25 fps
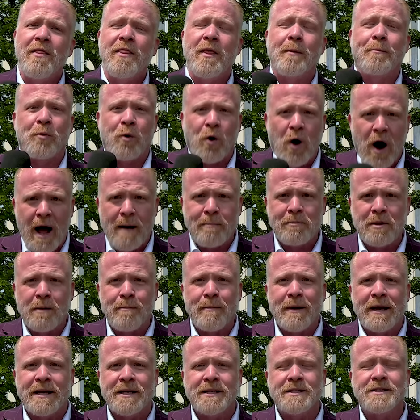The
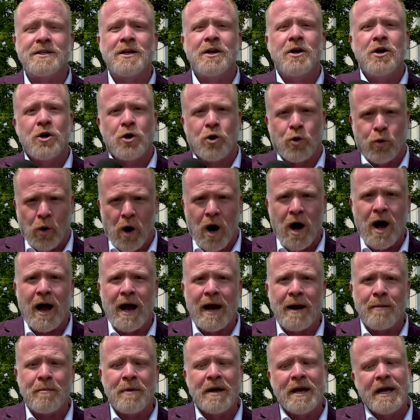problem is
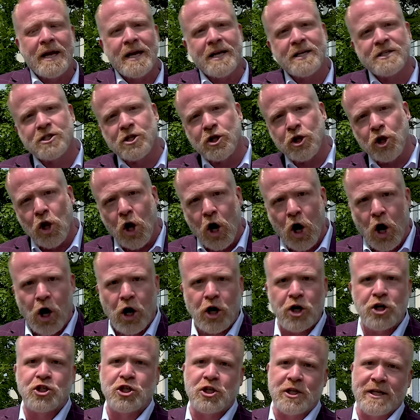crime is
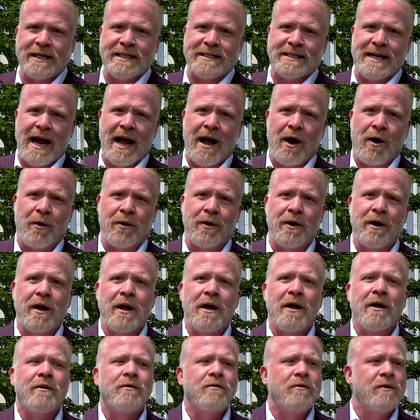largely down.
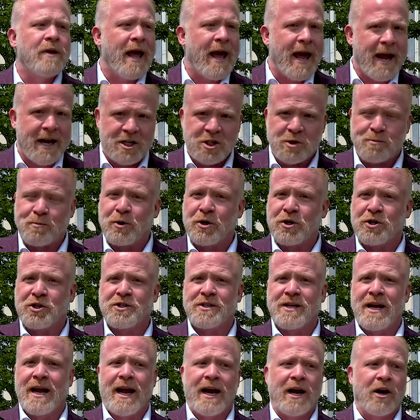
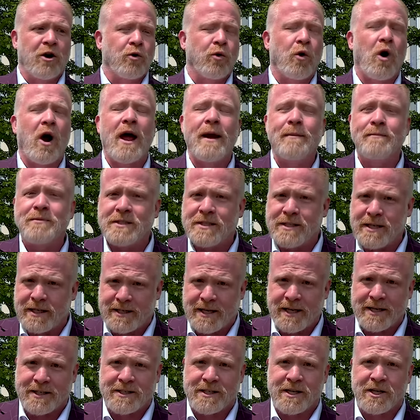Experts say crime
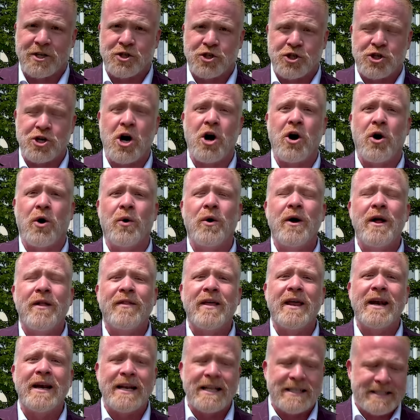statistics show
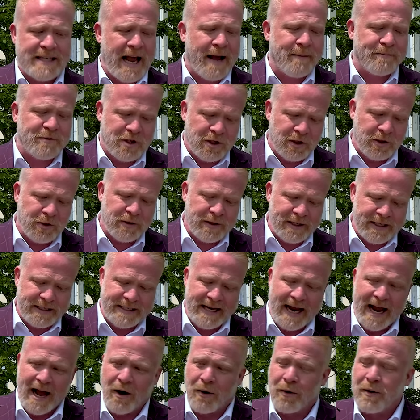that it is absolutely
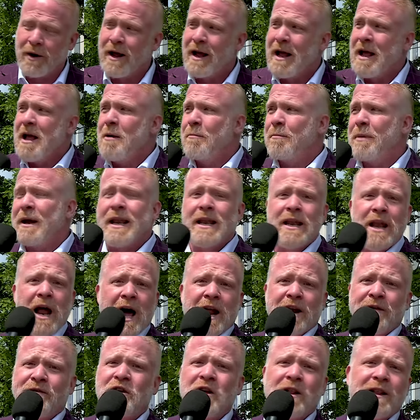down. But
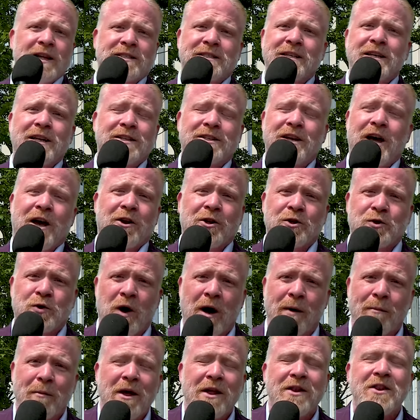not if you listen to Donald
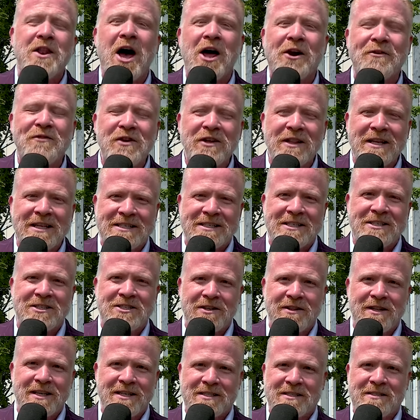Trump. Not if you listen
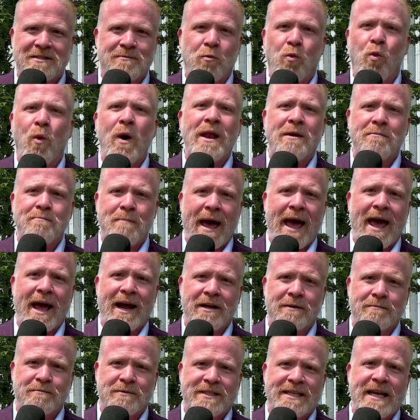to this
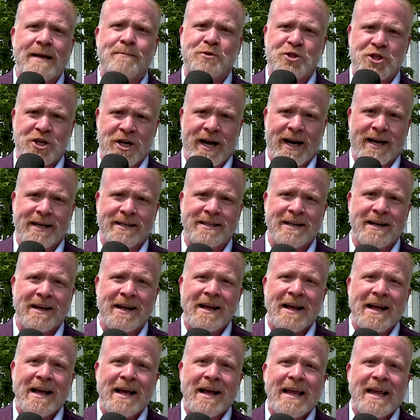windbag dipshit.
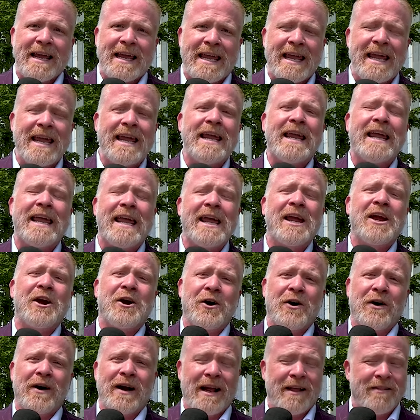He
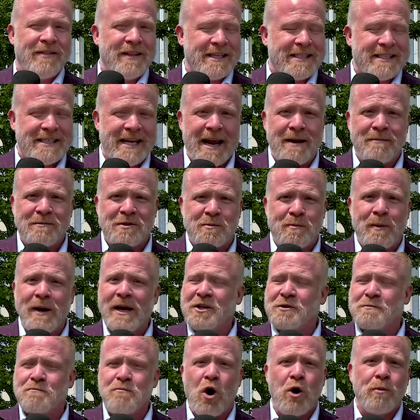here in the same
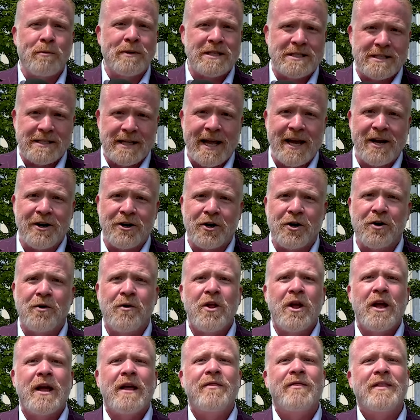speech moments later,
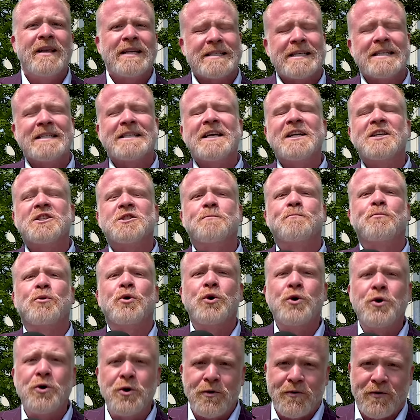this is his
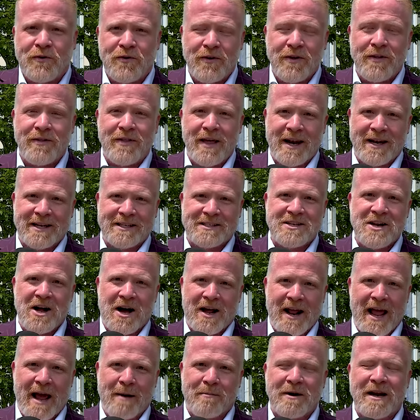proof that it's
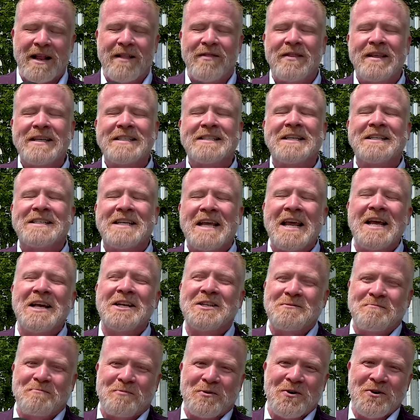not happening. This is
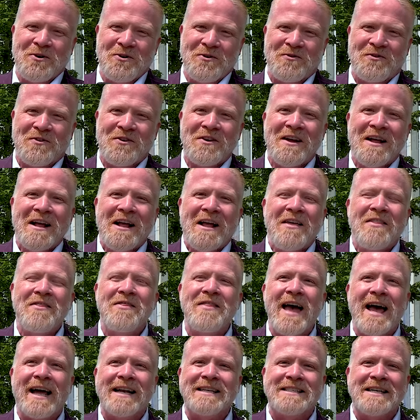his proof
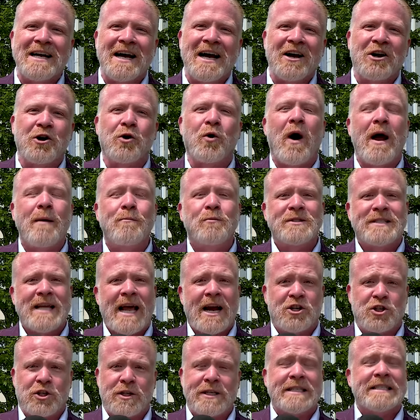that uh, crime was
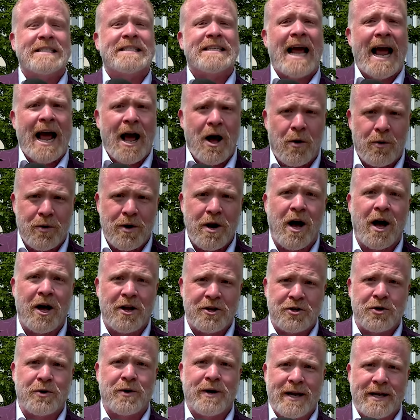actually down
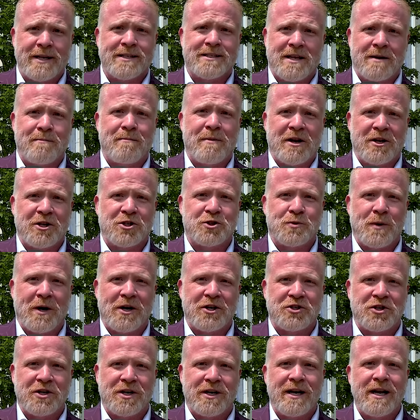under his
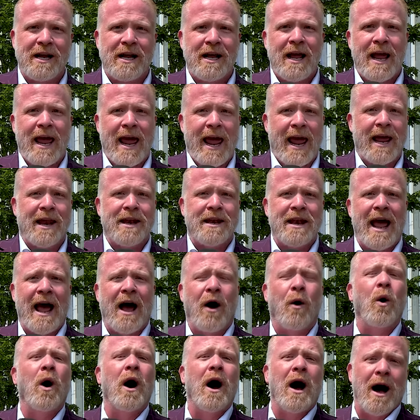administration and
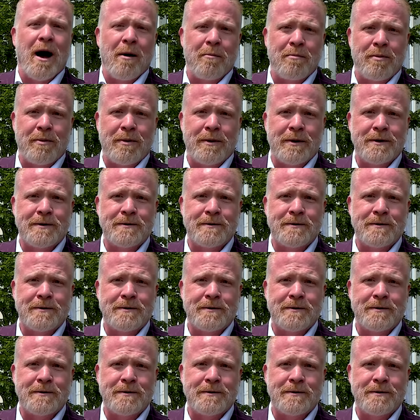now up.